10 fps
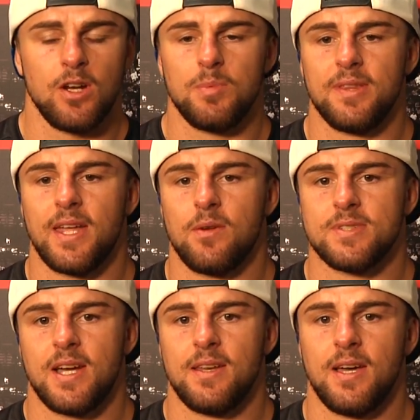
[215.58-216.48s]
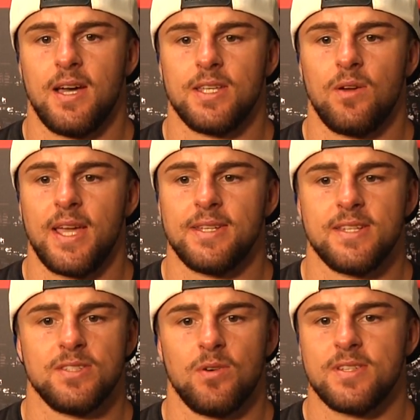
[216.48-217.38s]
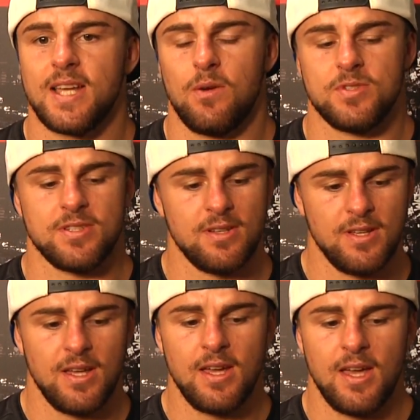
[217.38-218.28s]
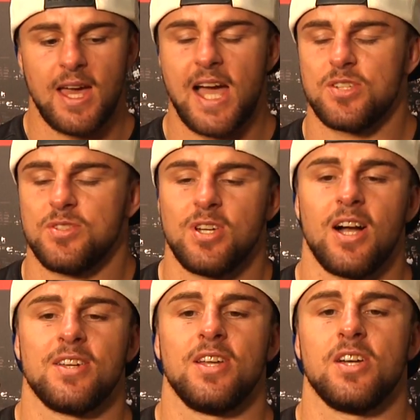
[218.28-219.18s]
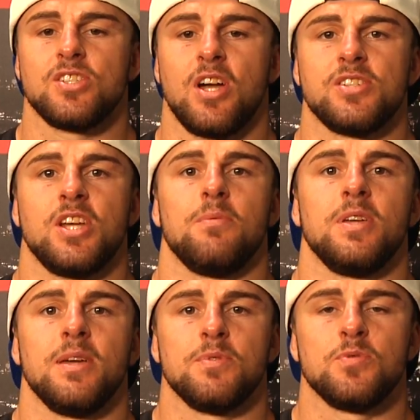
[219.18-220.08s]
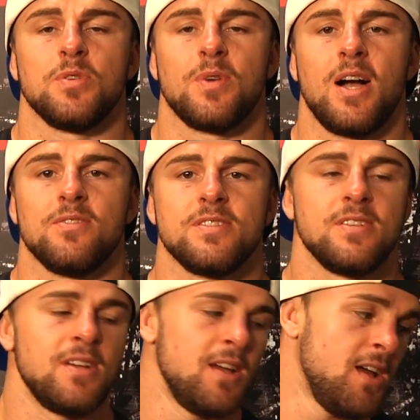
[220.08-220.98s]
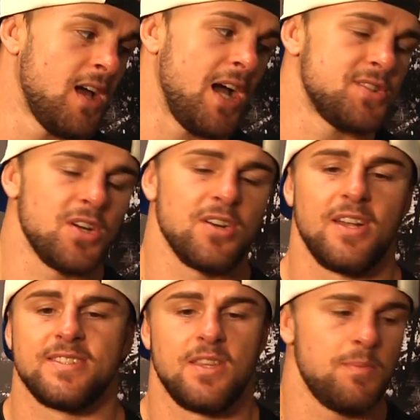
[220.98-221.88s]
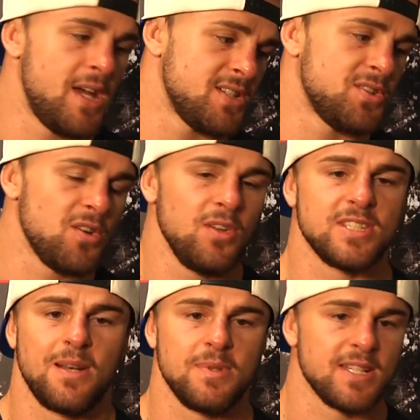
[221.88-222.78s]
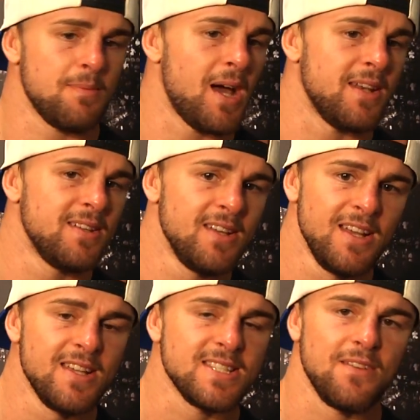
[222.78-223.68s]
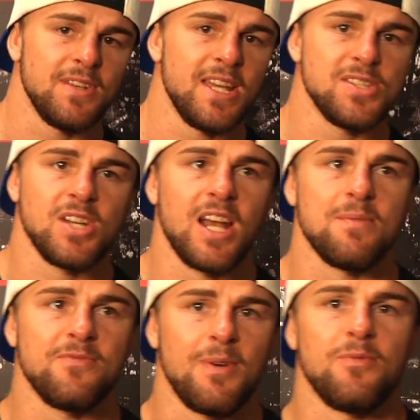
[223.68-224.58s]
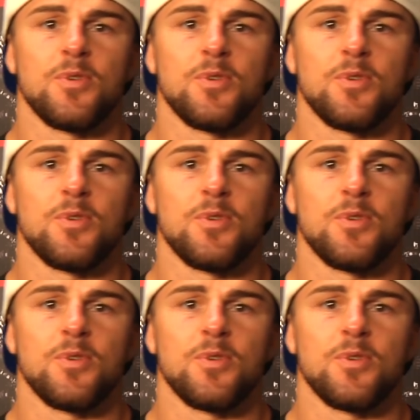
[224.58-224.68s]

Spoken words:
Being that it was on 8 days' notice, I was actually talking to Sean Shelby in between rounds. I turned, I was on the bench, I turned and looked at him. I was like, come on, 7 days, Sean, I'm